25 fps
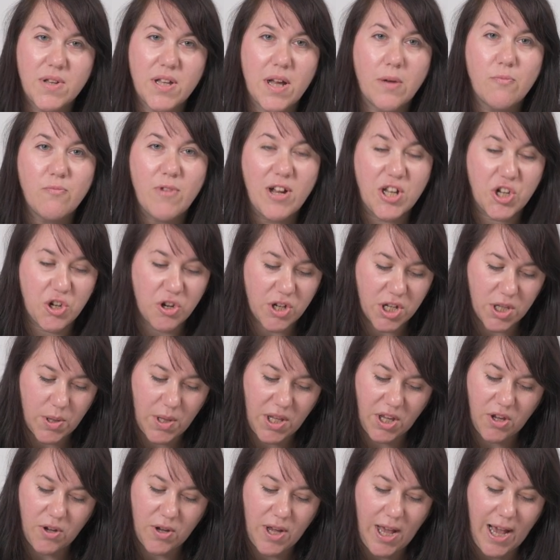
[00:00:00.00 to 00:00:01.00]
some restaurants in
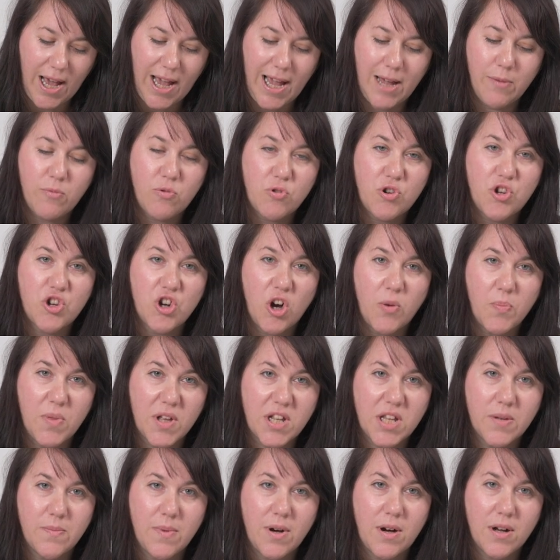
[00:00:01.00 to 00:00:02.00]
the UK will chop the
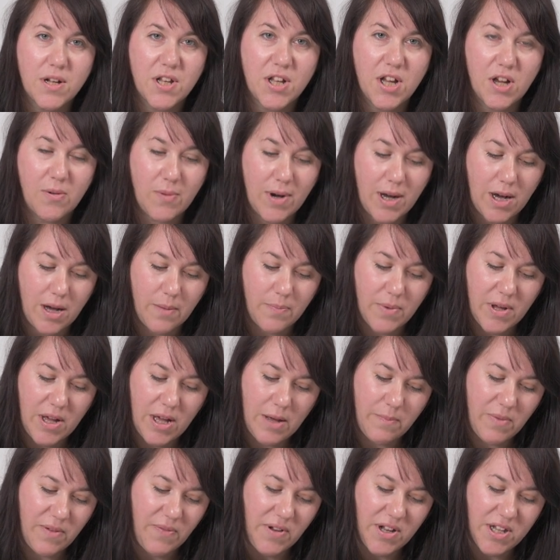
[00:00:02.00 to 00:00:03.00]
tomato up,
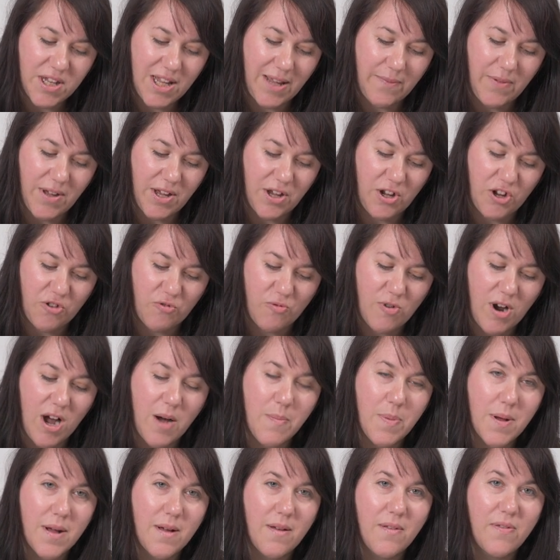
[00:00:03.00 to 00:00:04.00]
but if you just give it a good
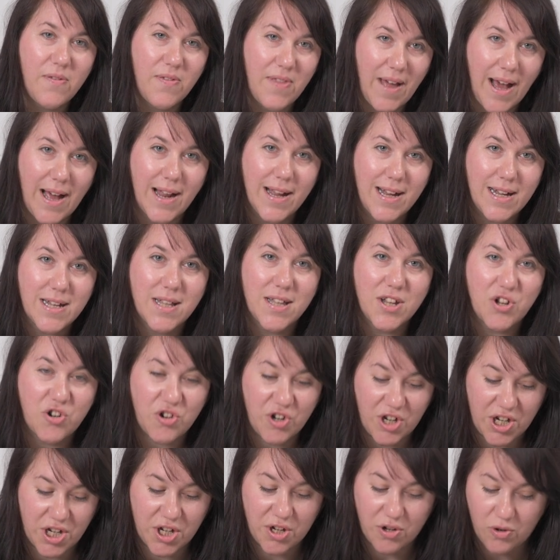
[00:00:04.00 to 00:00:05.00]
rub, that is the
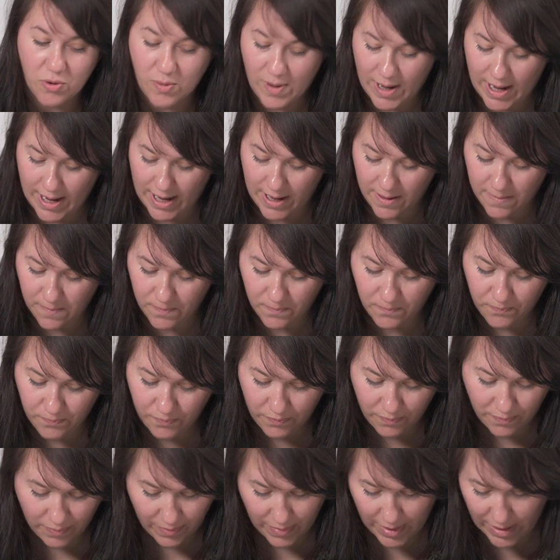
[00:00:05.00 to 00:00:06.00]
traditional way.
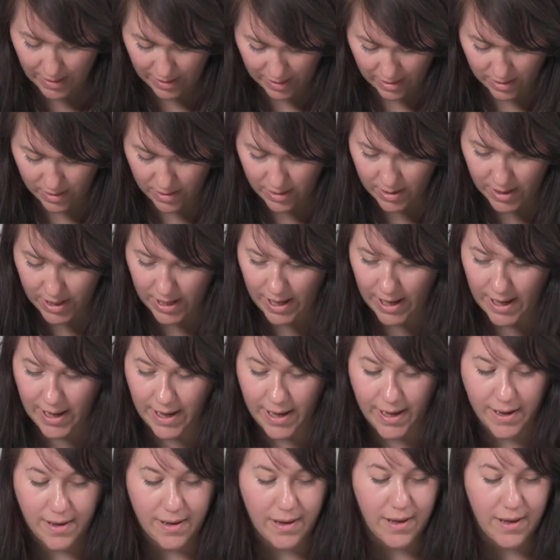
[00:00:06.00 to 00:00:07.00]
Okay,